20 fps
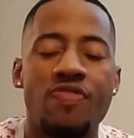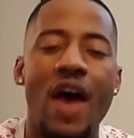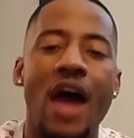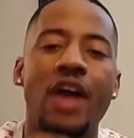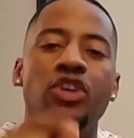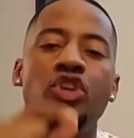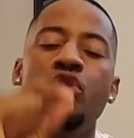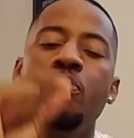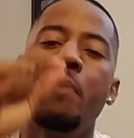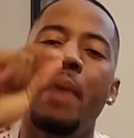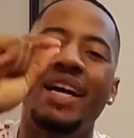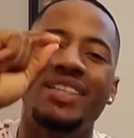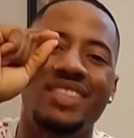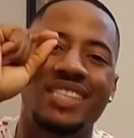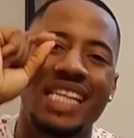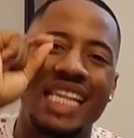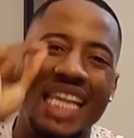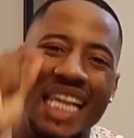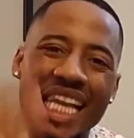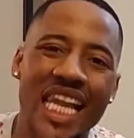that you
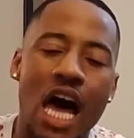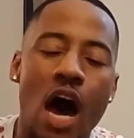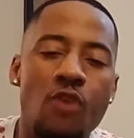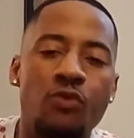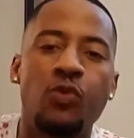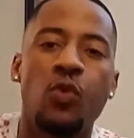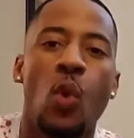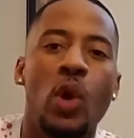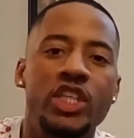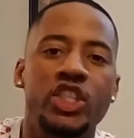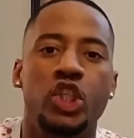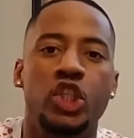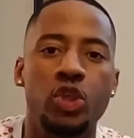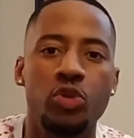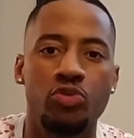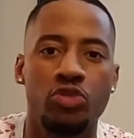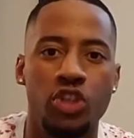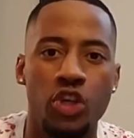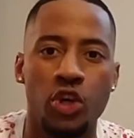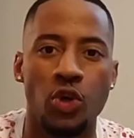must love what you
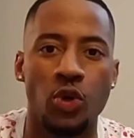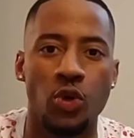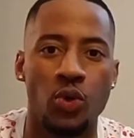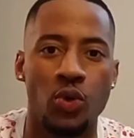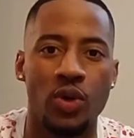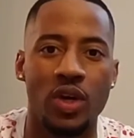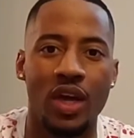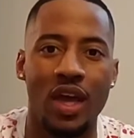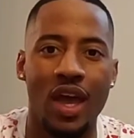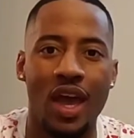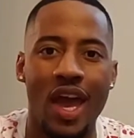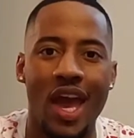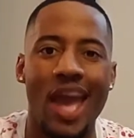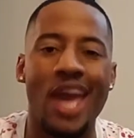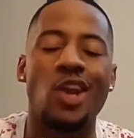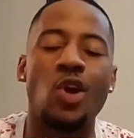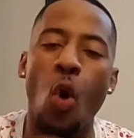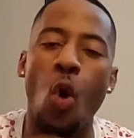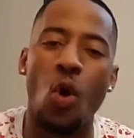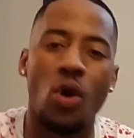do
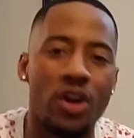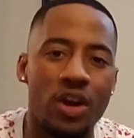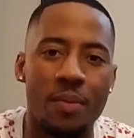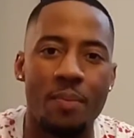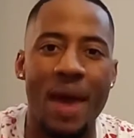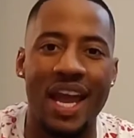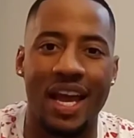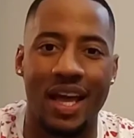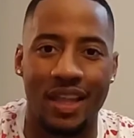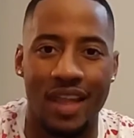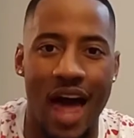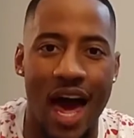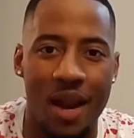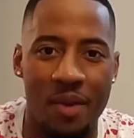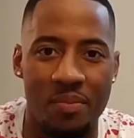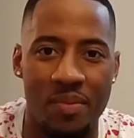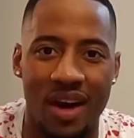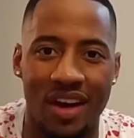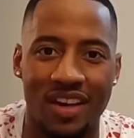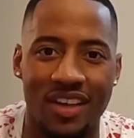in order to make a lot
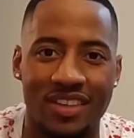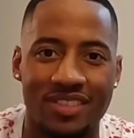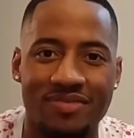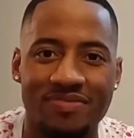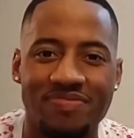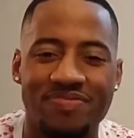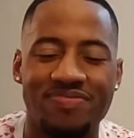of money.